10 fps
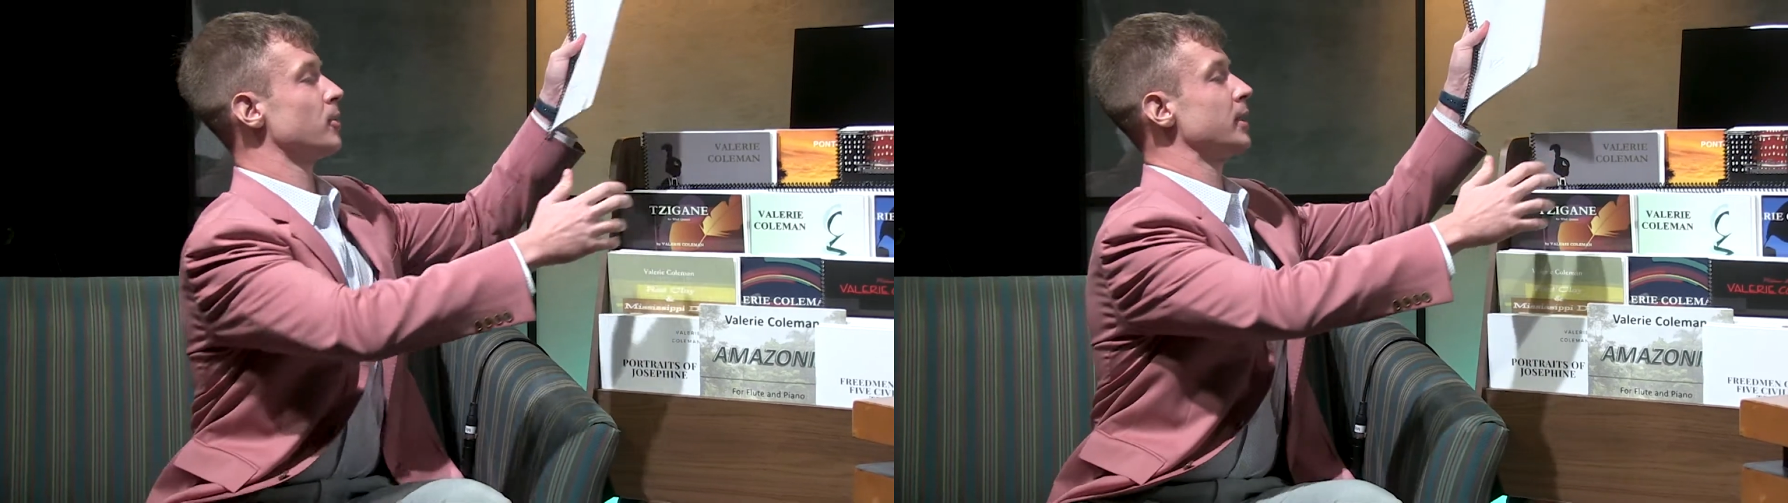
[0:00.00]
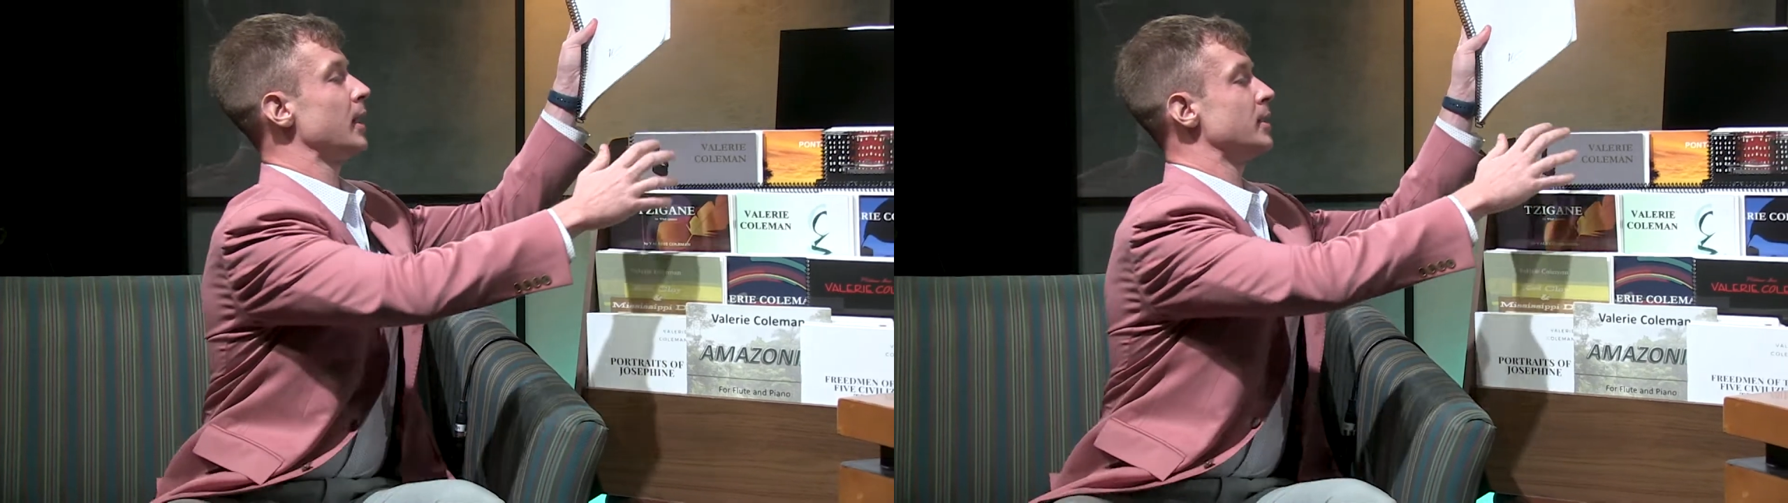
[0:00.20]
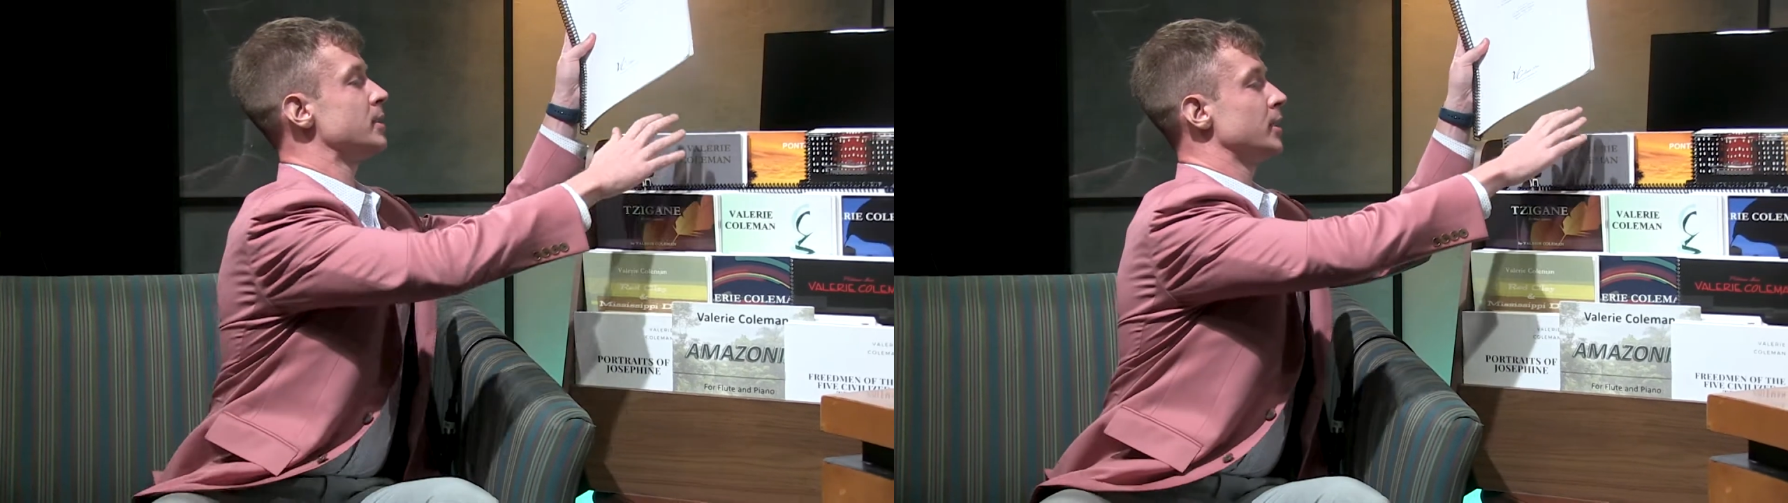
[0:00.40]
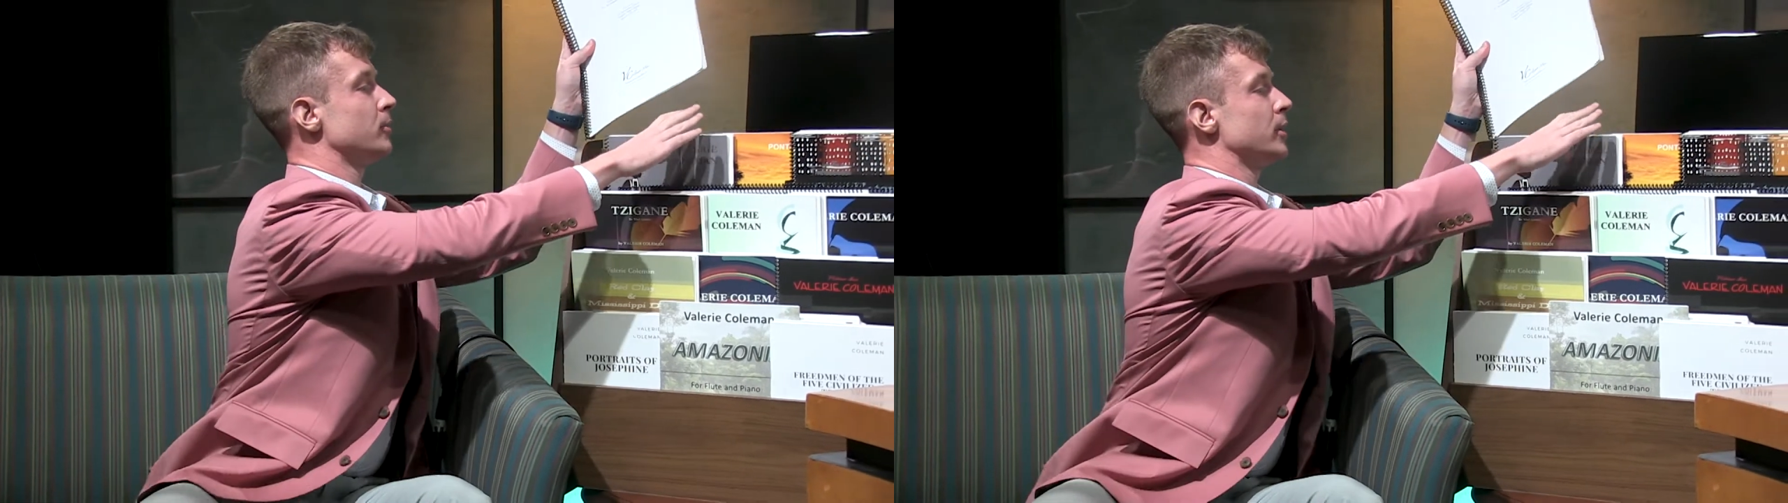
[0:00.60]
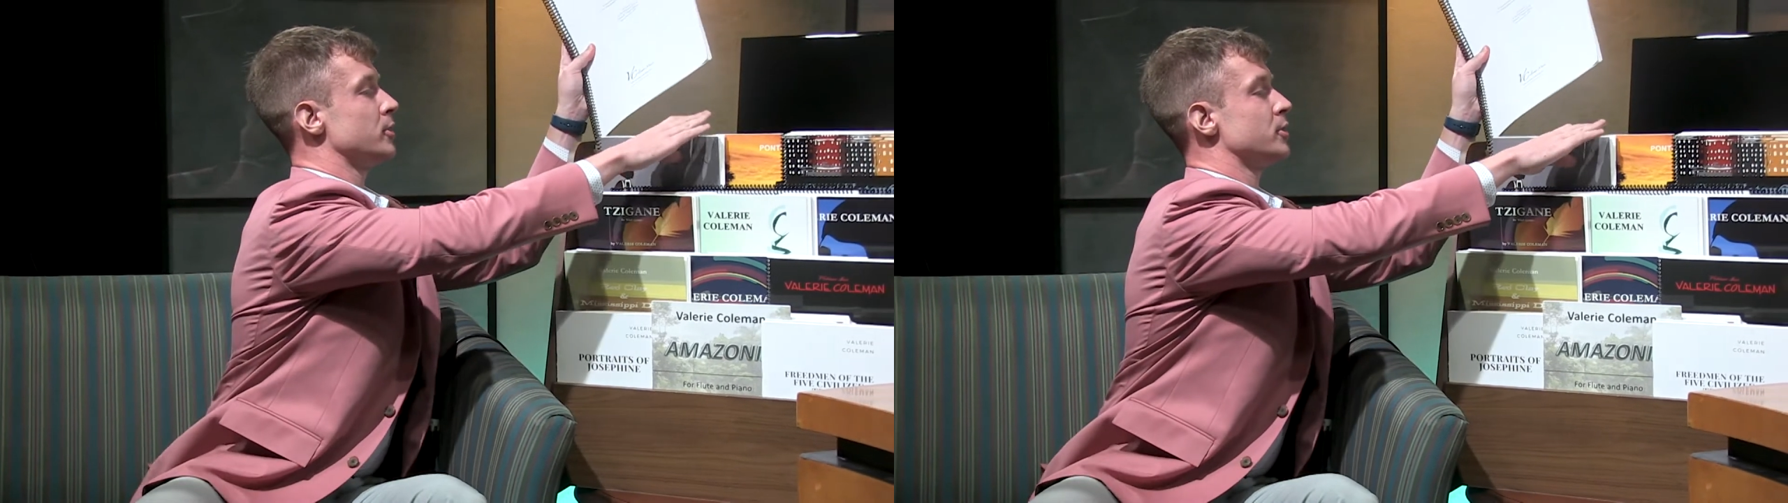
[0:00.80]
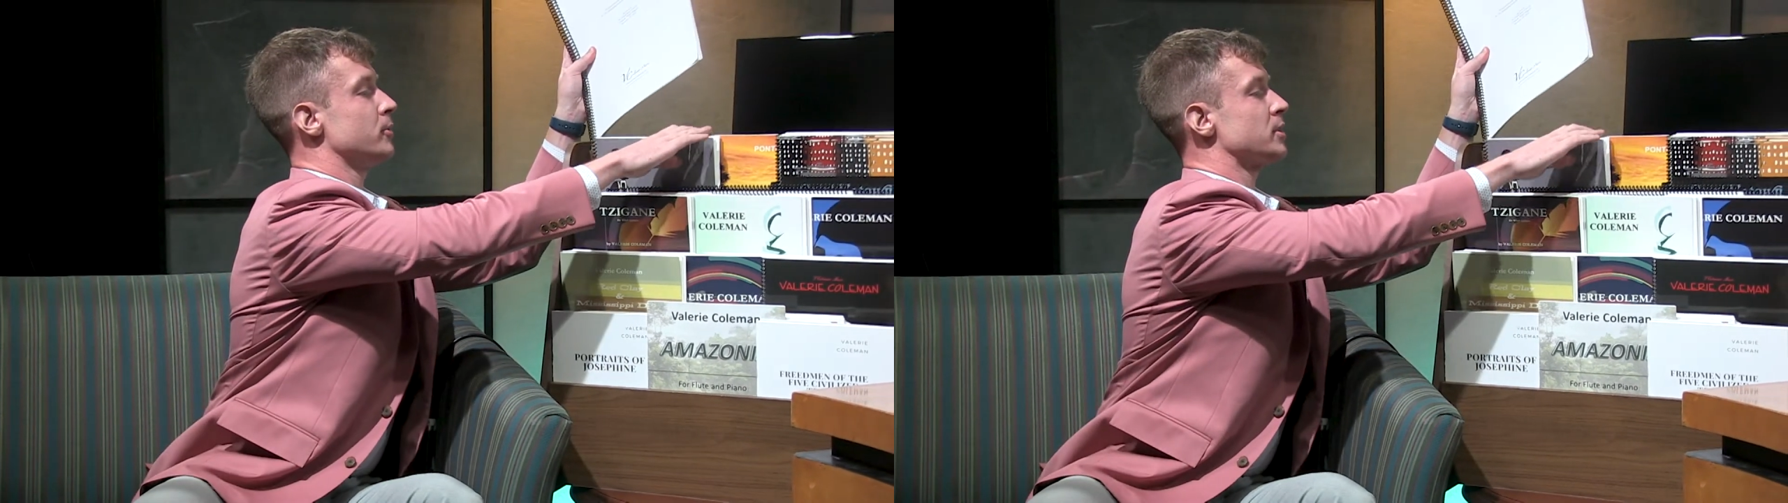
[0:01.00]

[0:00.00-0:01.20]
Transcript: 2019 when she